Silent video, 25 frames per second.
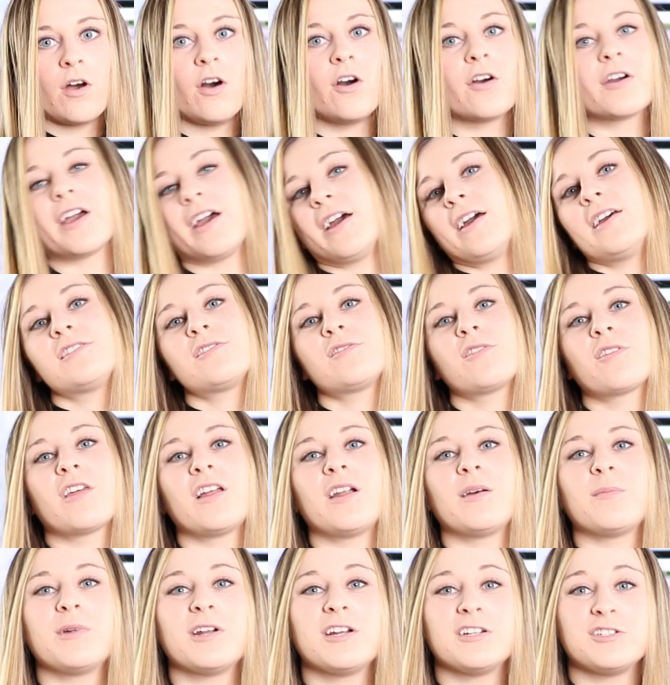Okay, so
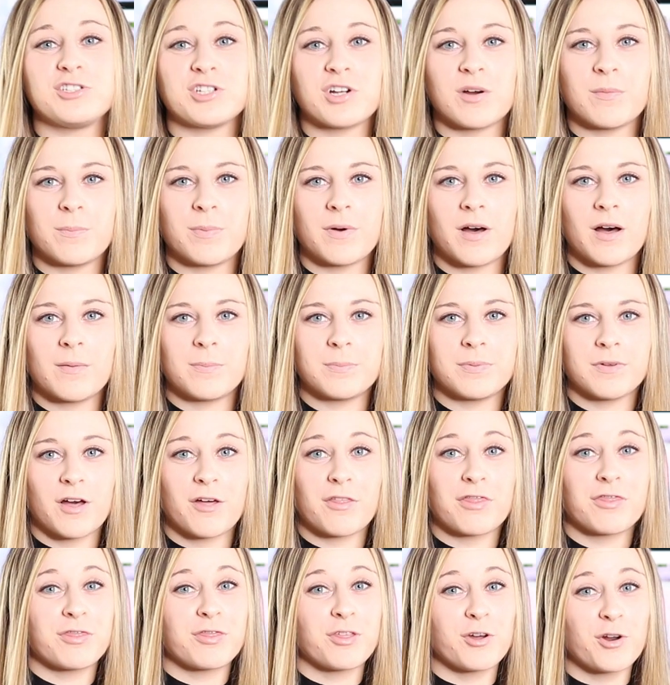then I'm going to jump up
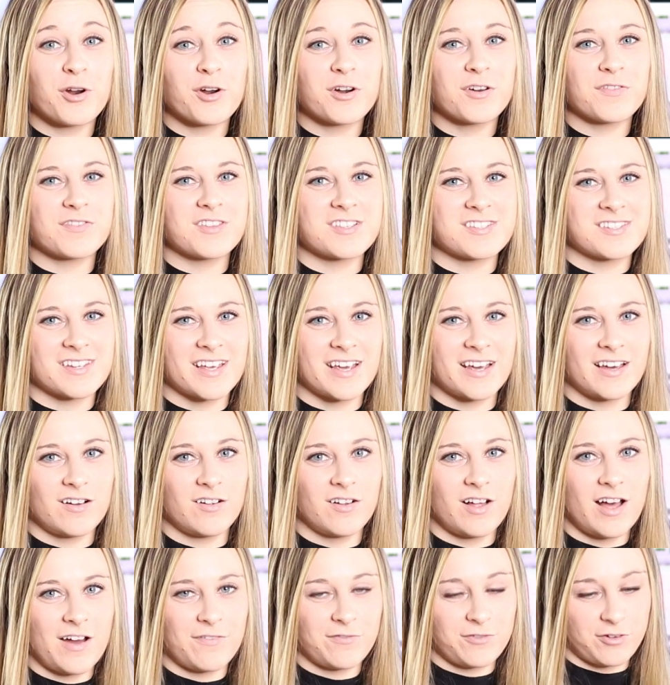a third of the scale
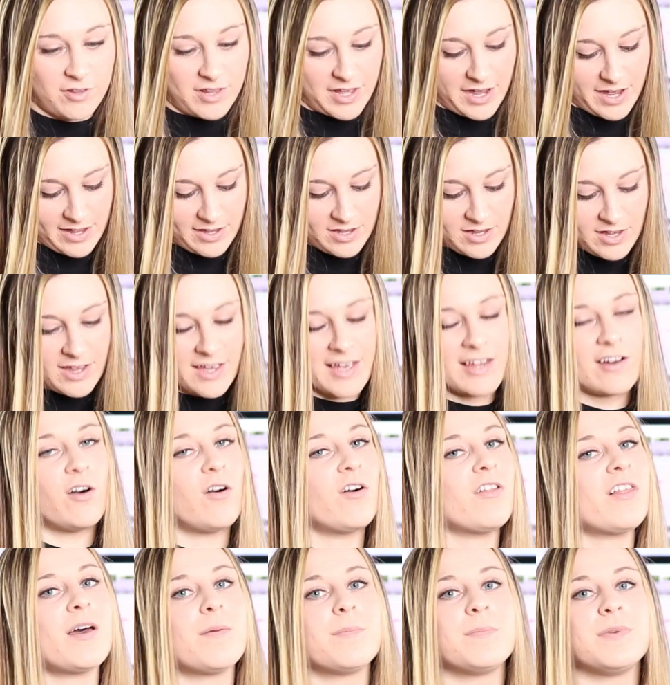after that. And
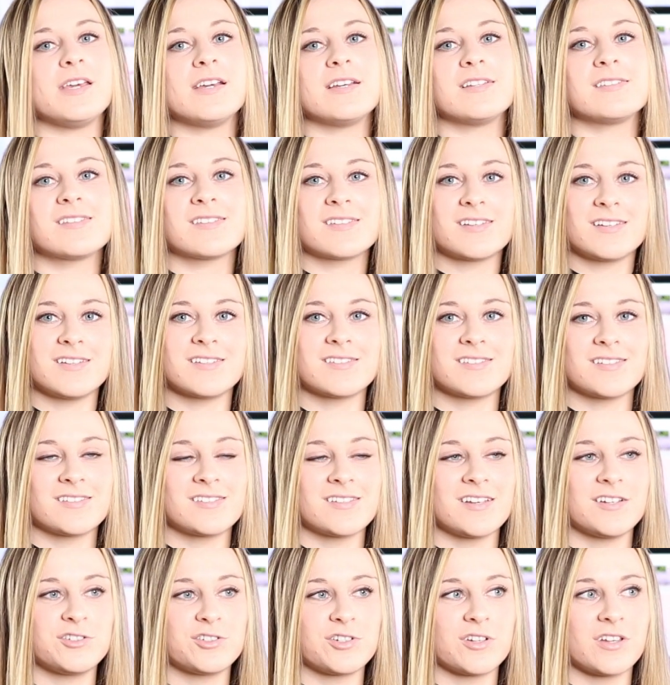all that means is
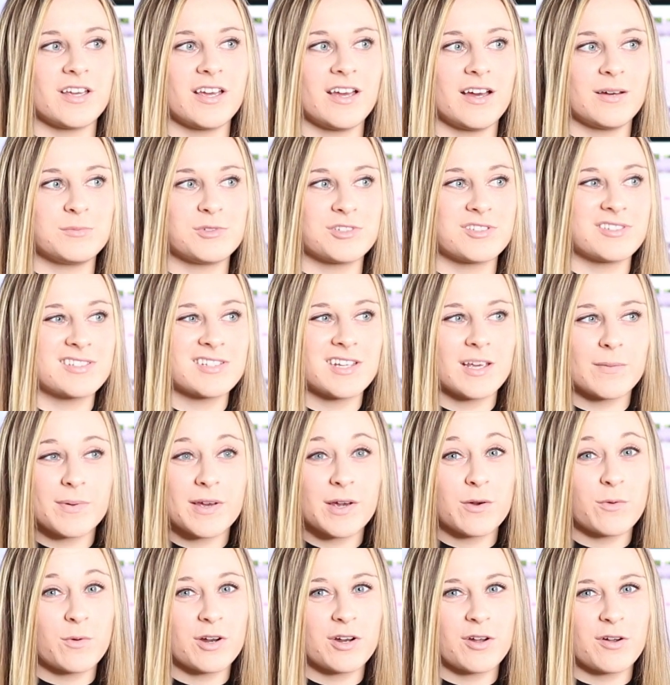essentially I'm just
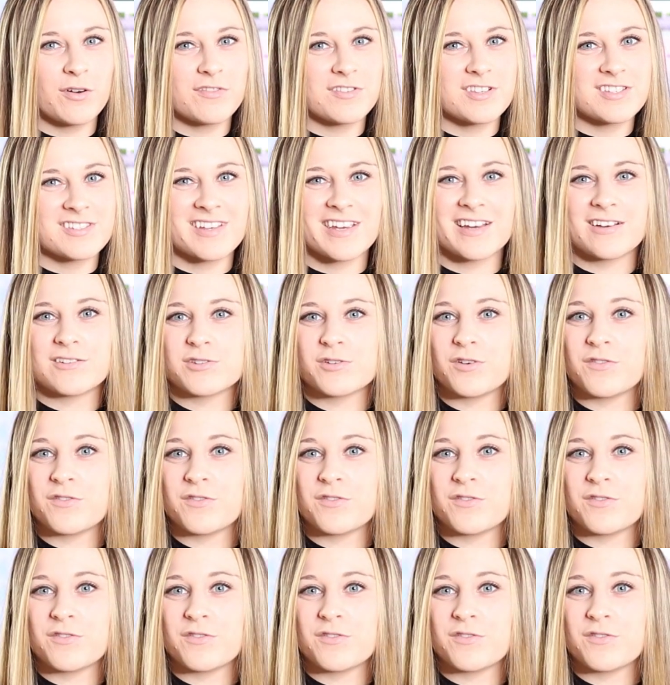skipping 1 note of the scale.